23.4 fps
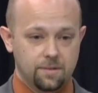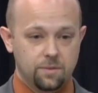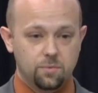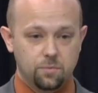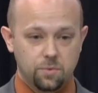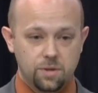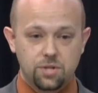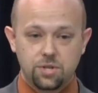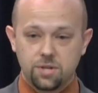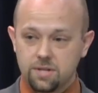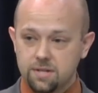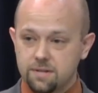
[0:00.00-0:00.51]

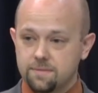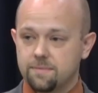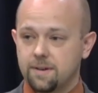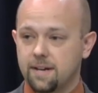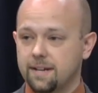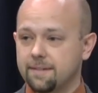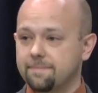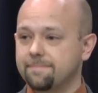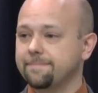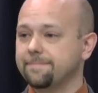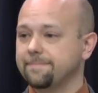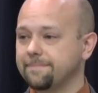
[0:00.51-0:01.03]
We should,
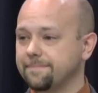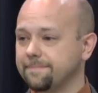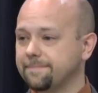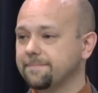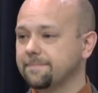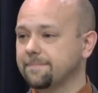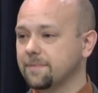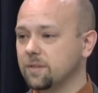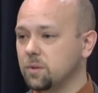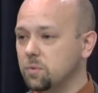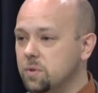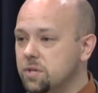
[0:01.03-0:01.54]
right?
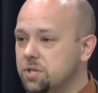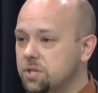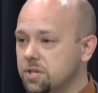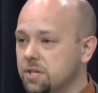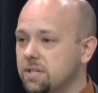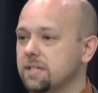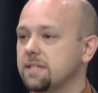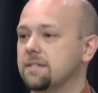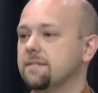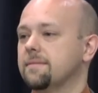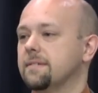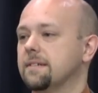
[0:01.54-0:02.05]
We
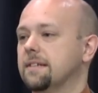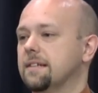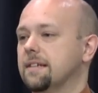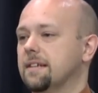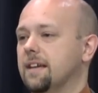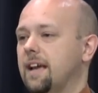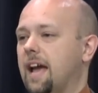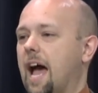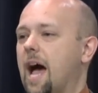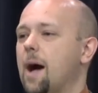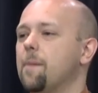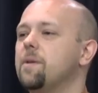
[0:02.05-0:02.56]
should.
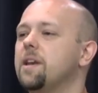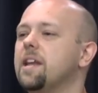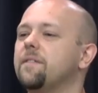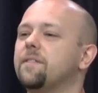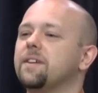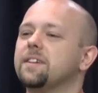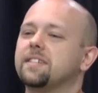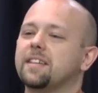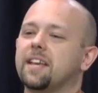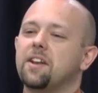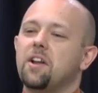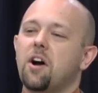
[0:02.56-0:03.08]
How many of
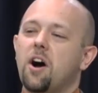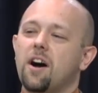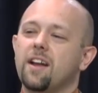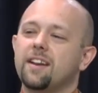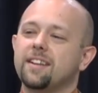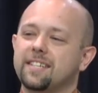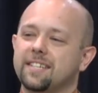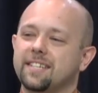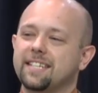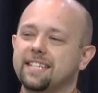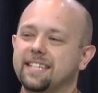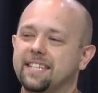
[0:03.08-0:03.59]
us can
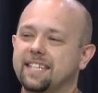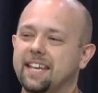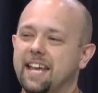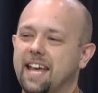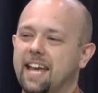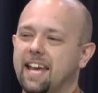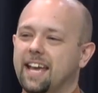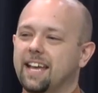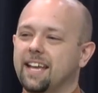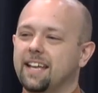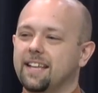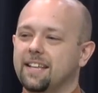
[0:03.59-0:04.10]
honestly
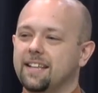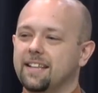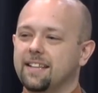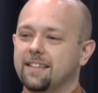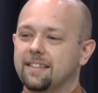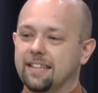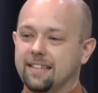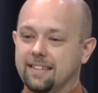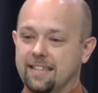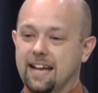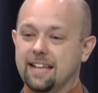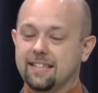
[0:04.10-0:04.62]
say
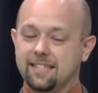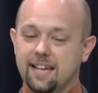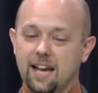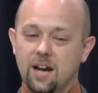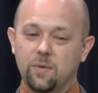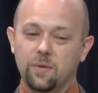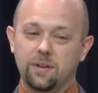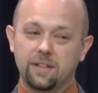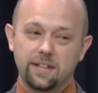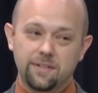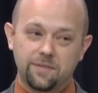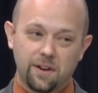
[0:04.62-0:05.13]
that that's how
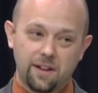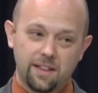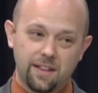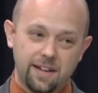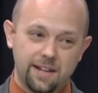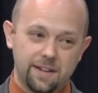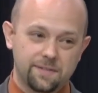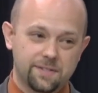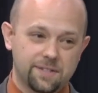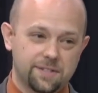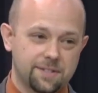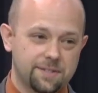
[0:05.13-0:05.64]
we live our
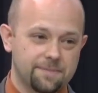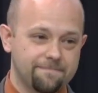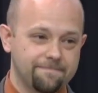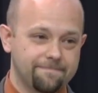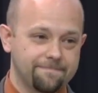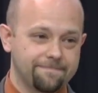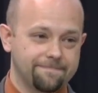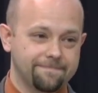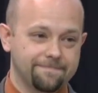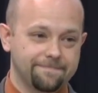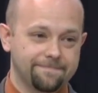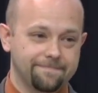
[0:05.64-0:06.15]
lives?
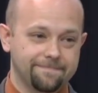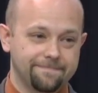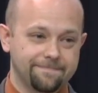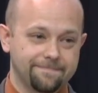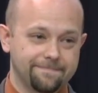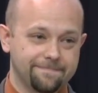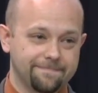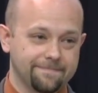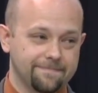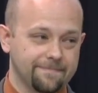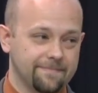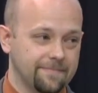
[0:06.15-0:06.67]

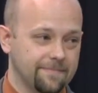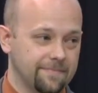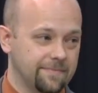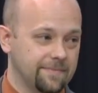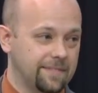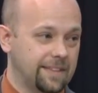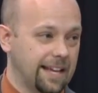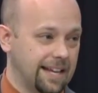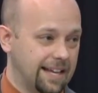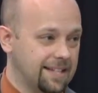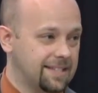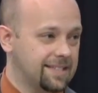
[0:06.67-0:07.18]

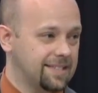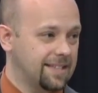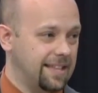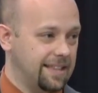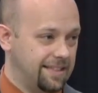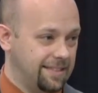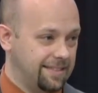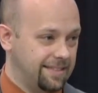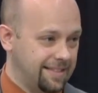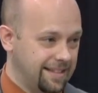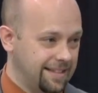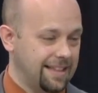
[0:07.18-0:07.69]
Like it's
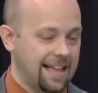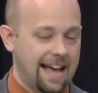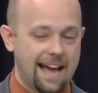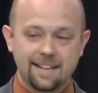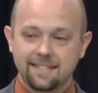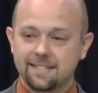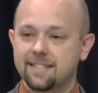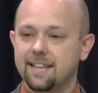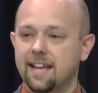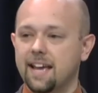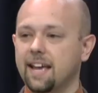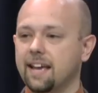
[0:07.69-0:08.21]
the
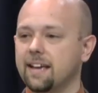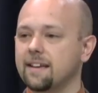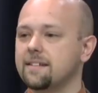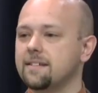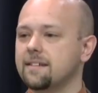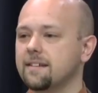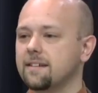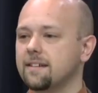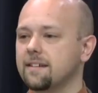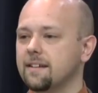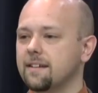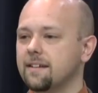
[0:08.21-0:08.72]
last day.
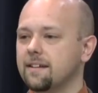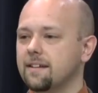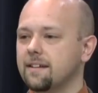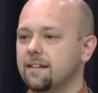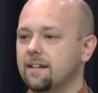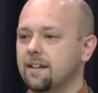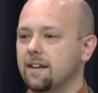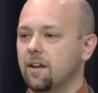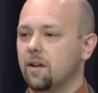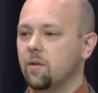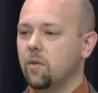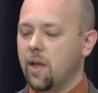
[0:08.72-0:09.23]

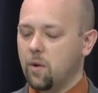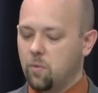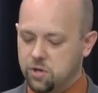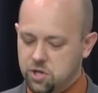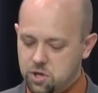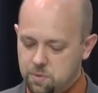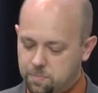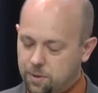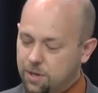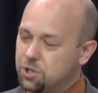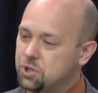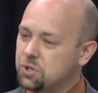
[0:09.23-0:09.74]
Like when
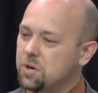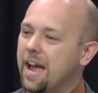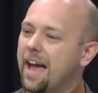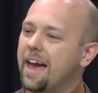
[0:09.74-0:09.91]
you put your